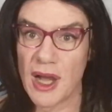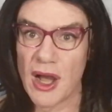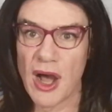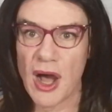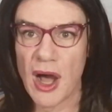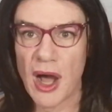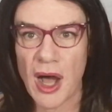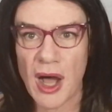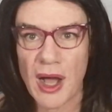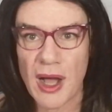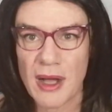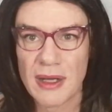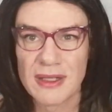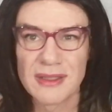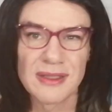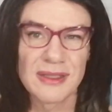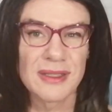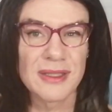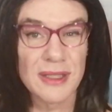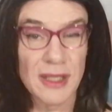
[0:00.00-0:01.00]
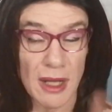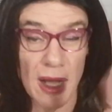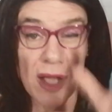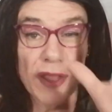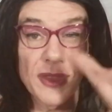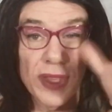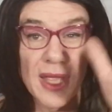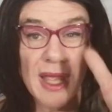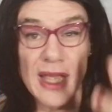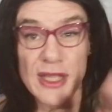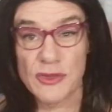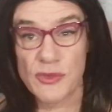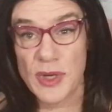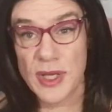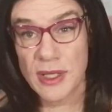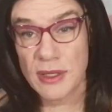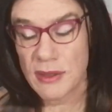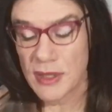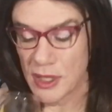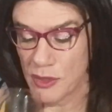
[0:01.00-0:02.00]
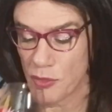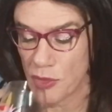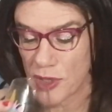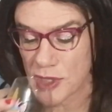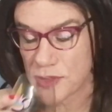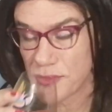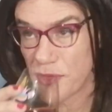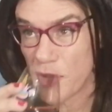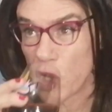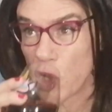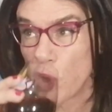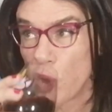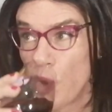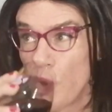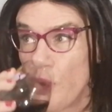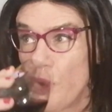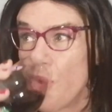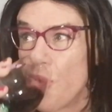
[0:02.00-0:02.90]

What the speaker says: I think as written, it works fine.